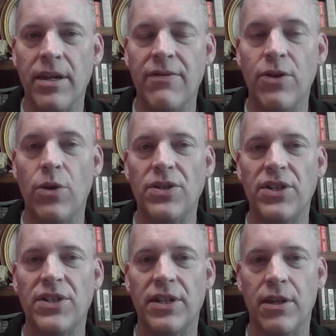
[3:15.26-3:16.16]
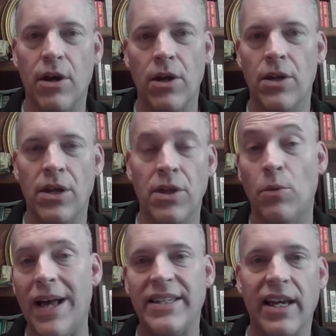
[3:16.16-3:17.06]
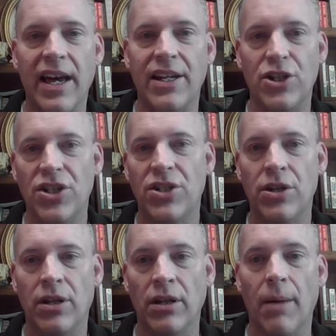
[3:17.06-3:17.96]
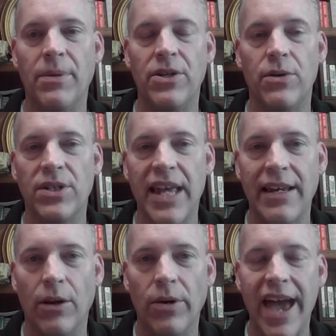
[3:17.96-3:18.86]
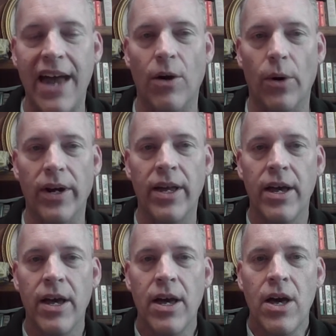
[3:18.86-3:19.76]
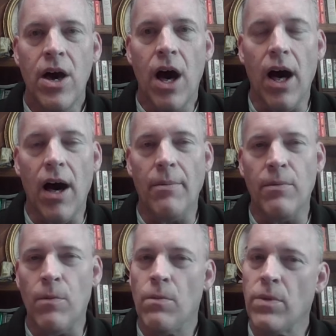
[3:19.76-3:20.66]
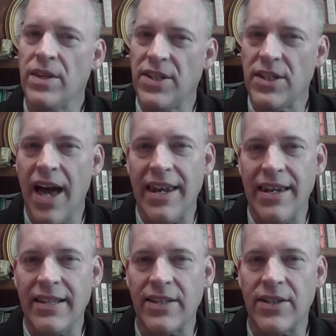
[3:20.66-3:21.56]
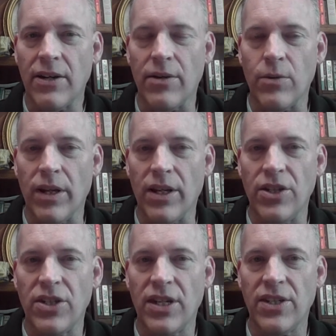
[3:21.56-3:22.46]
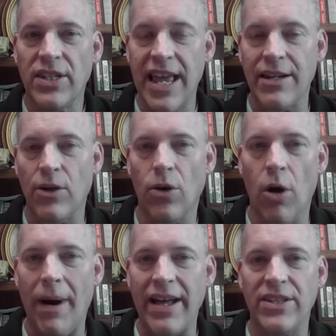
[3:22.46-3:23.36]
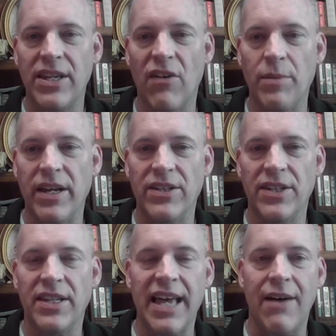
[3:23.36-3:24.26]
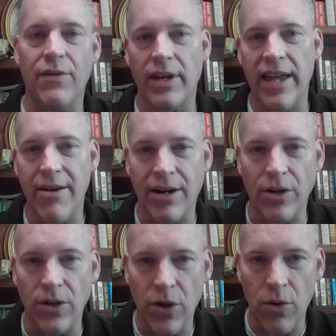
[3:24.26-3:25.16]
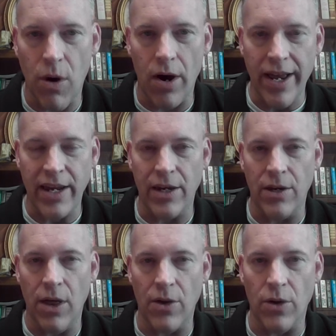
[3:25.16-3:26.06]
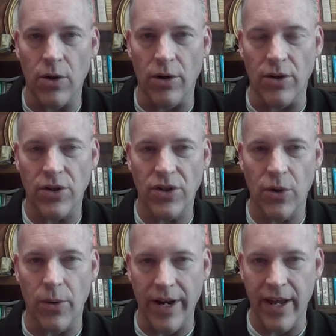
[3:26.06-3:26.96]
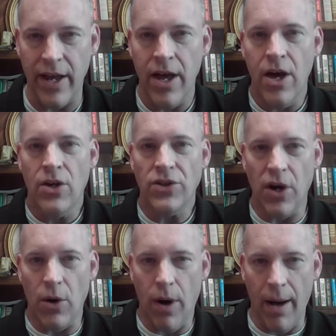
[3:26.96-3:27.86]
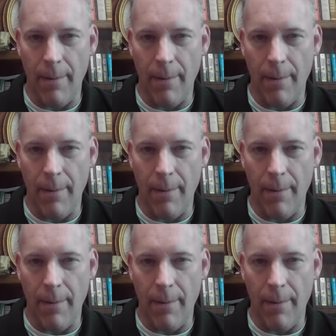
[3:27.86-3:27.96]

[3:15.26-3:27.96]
even though this is, and the rest get kind of just lumped into a standalone category, this is not necessarily really just a standalone all by itself, because it does have characters who are in another earlier story. So